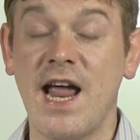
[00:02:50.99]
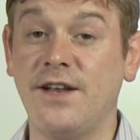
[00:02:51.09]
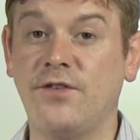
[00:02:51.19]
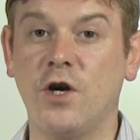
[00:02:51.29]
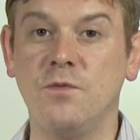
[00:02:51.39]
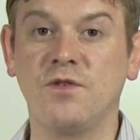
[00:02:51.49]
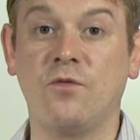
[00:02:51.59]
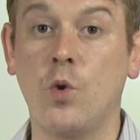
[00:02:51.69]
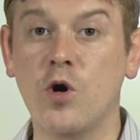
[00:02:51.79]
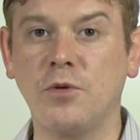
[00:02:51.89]
in terms
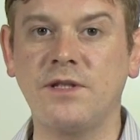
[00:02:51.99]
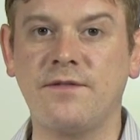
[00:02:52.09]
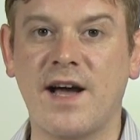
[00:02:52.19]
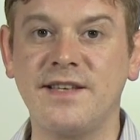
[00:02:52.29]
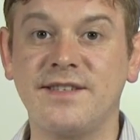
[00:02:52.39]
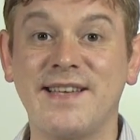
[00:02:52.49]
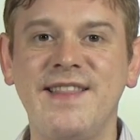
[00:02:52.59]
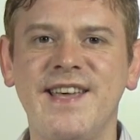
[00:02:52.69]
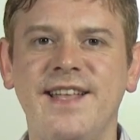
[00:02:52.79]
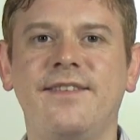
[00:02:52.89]
of wearable devices
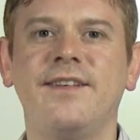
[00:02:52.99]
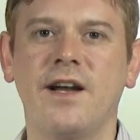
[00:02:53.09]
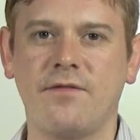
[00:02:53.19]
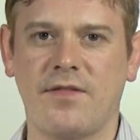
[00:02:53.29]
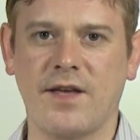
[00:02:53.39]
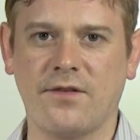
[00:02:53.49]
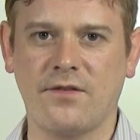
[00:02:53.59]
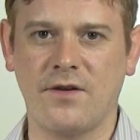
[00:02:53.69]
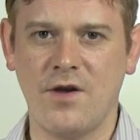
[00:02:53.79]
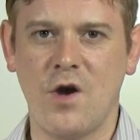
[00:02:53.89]
and the Internet of Things.